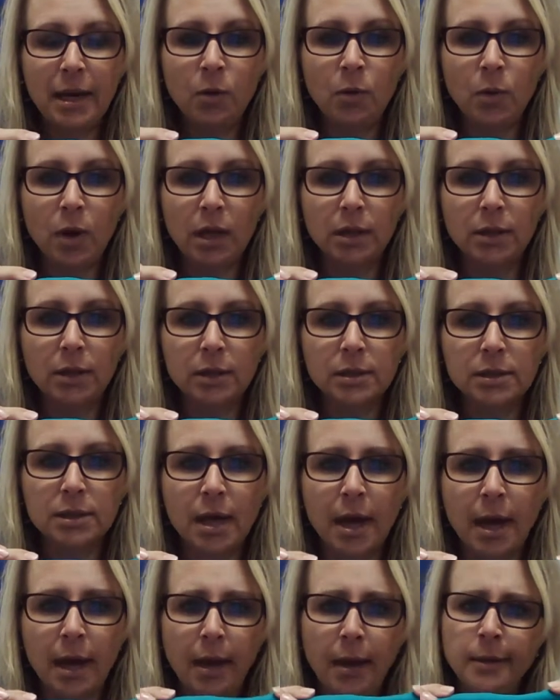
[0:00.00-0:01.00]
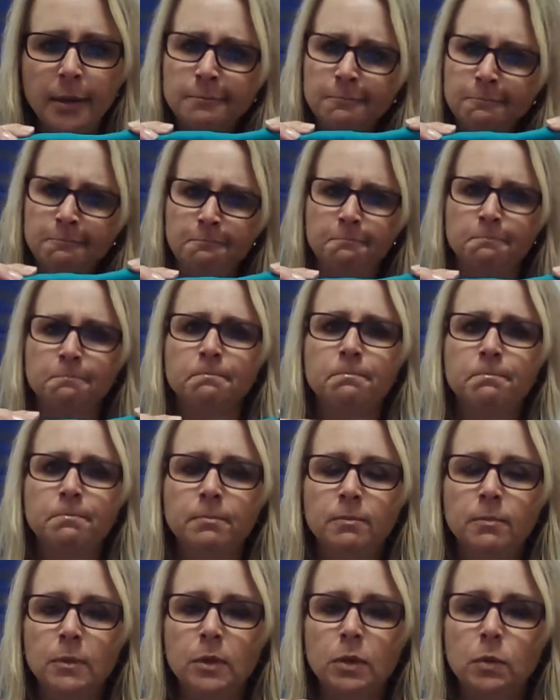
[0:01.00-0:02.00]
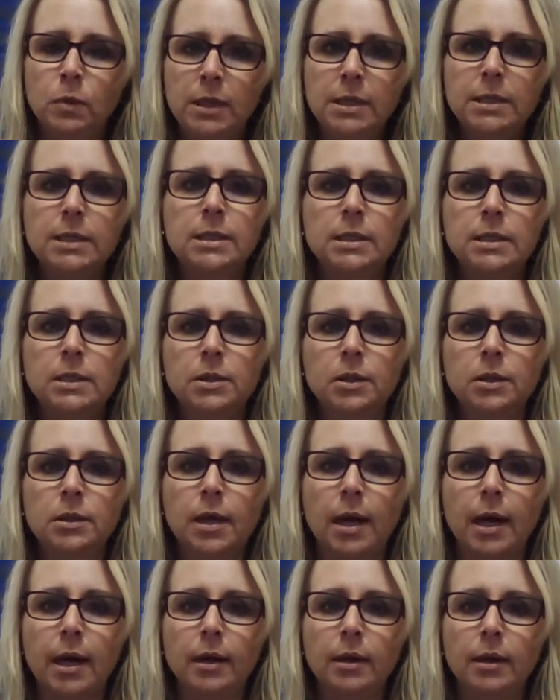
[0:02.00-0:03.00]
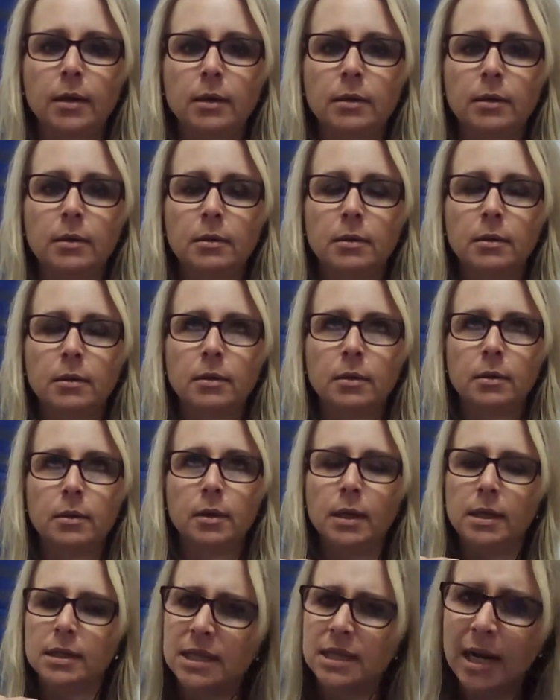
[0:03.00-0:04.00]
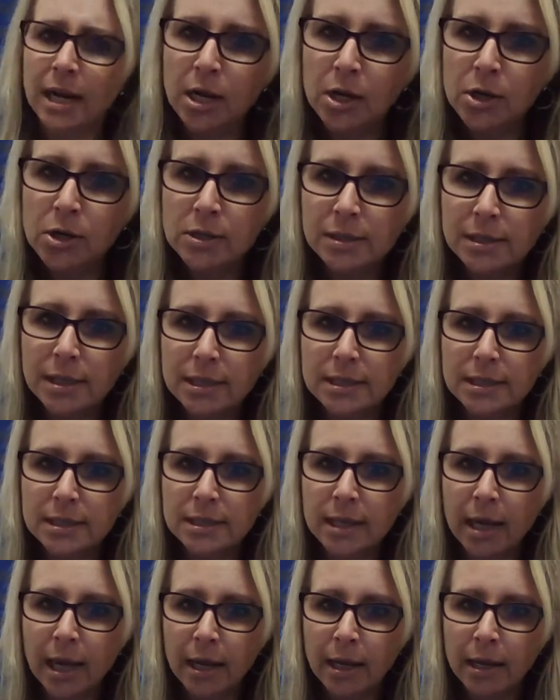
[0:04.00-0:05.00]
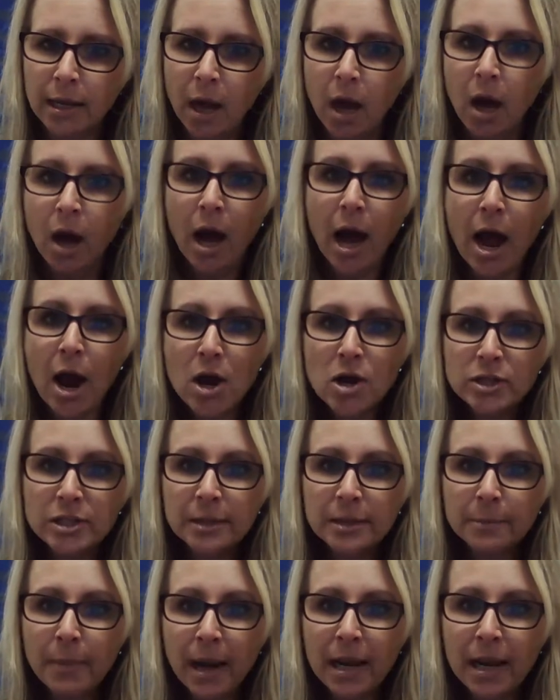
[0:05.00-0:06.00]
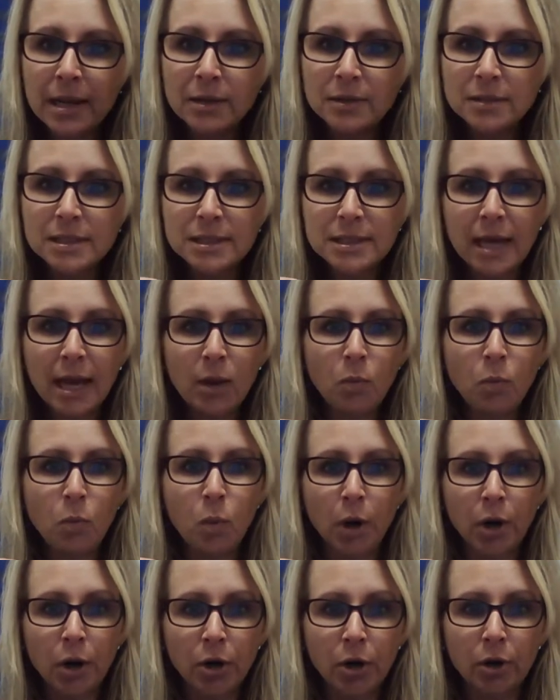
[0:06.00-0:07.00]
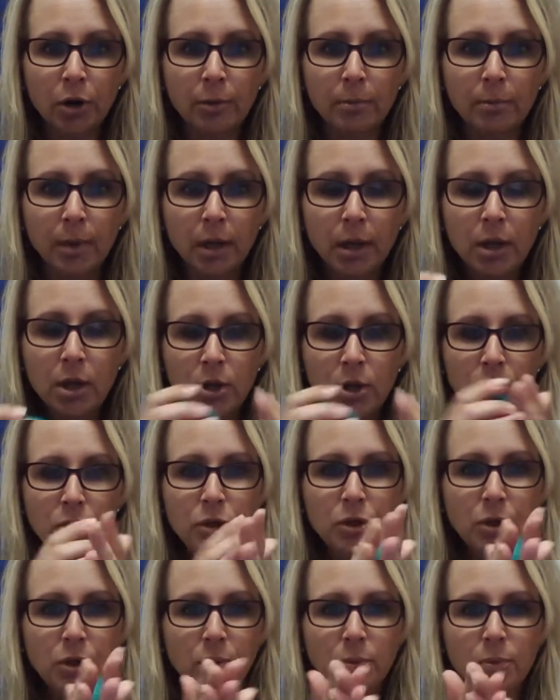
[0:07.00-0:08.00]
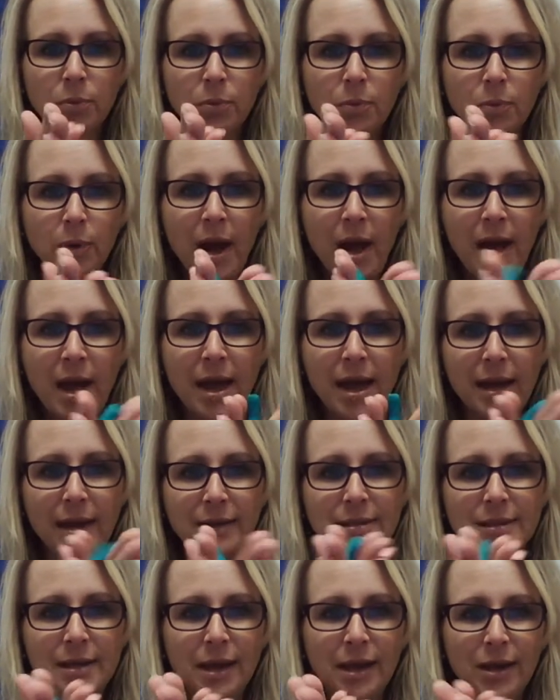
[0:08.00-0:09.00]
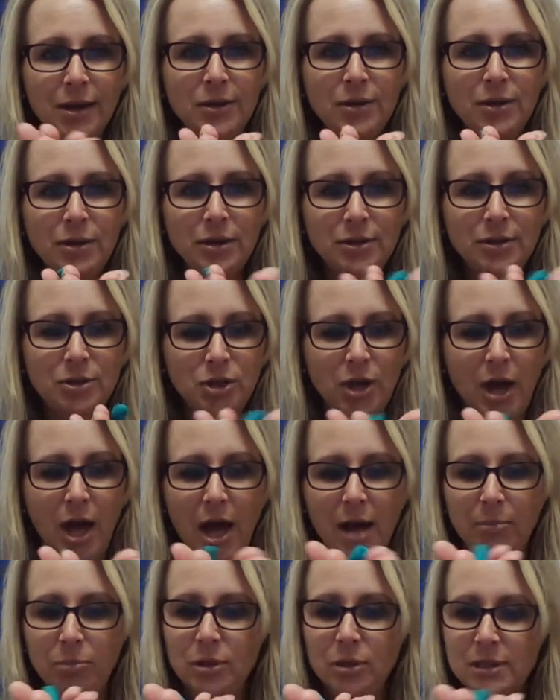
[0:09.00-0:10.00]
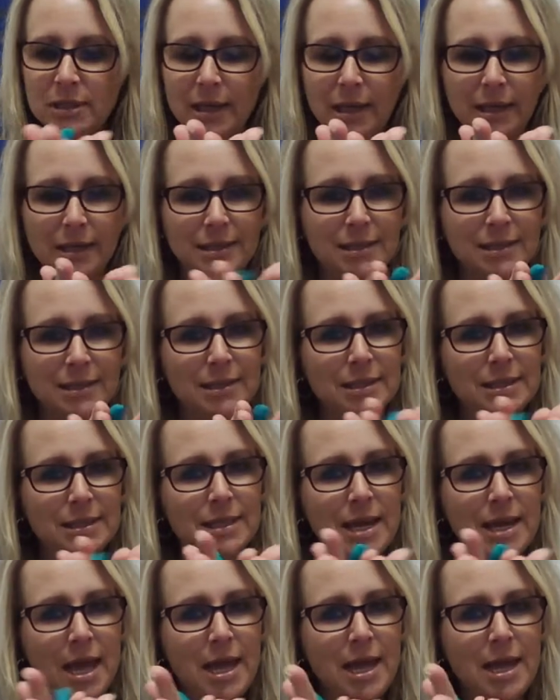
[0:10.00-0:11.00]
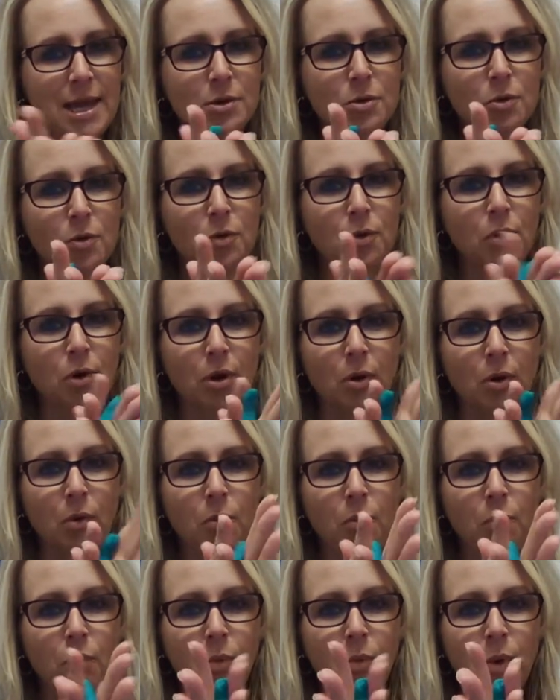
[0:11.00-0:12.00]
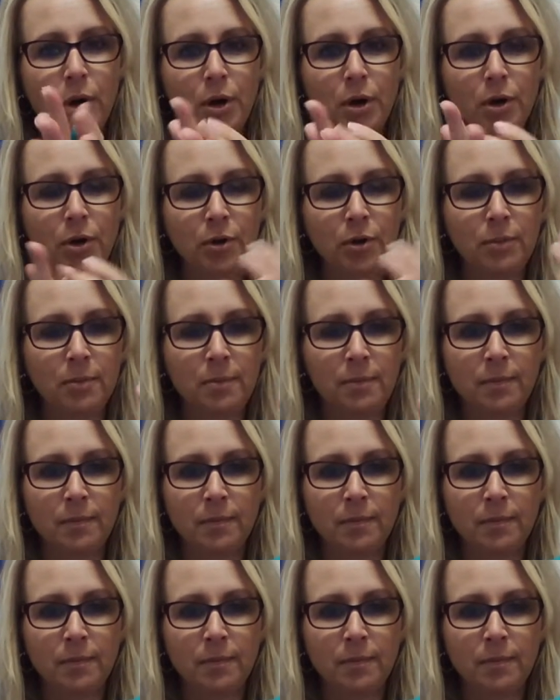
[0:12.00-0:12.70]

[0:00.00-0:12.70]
what looks like? What does this look like? Did I hear you say snake? I heard somebody else say worm. You're right. Good job. Looks like a snake or a worm.